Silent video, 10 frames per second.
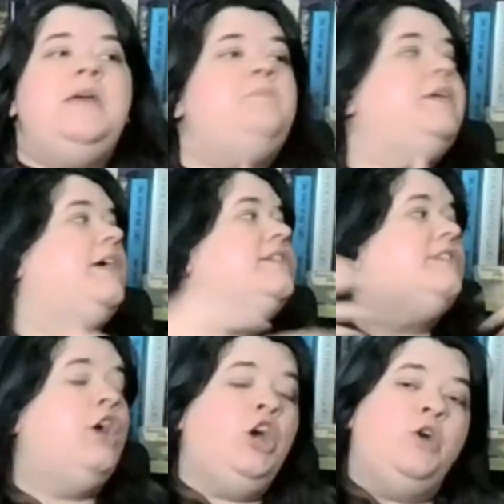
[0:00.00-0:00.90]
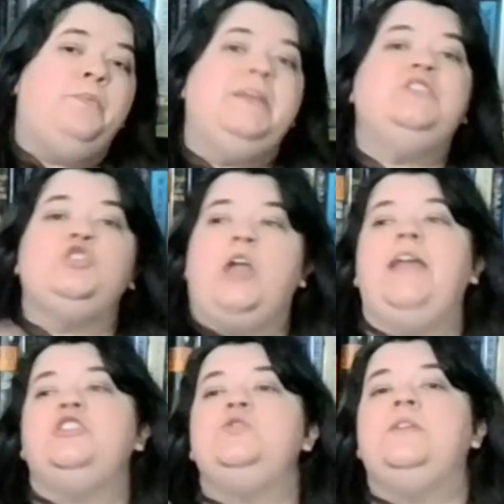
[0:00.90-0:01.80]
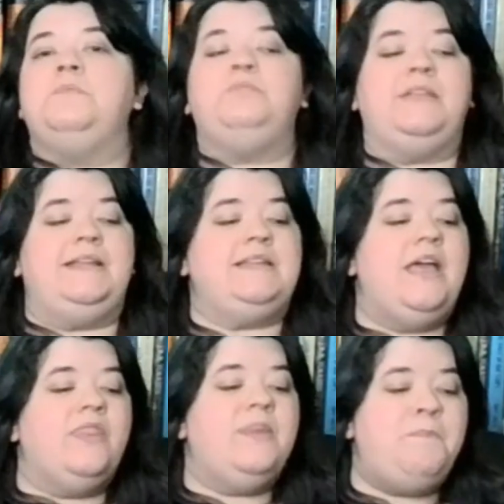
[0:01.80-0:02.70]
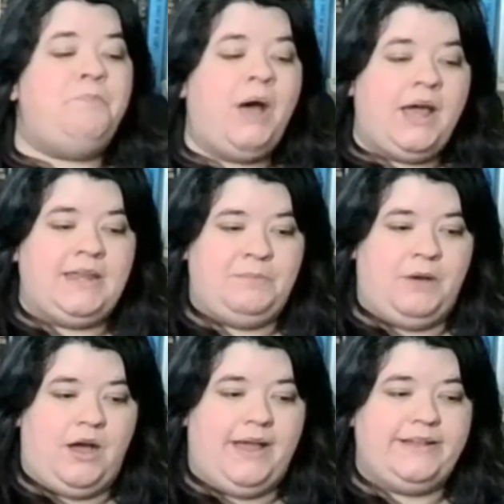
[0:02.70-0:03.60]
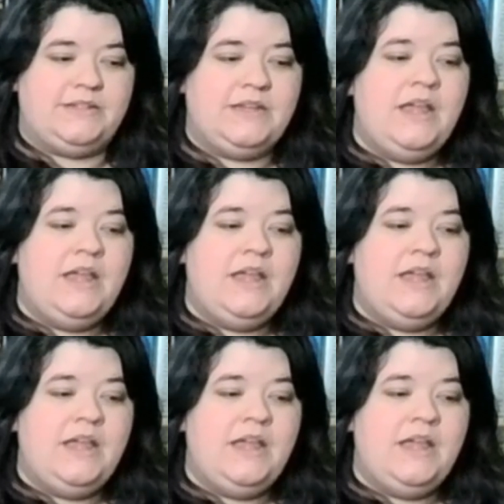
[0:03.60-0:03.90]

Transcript: because Hope is trying to complete the body bond.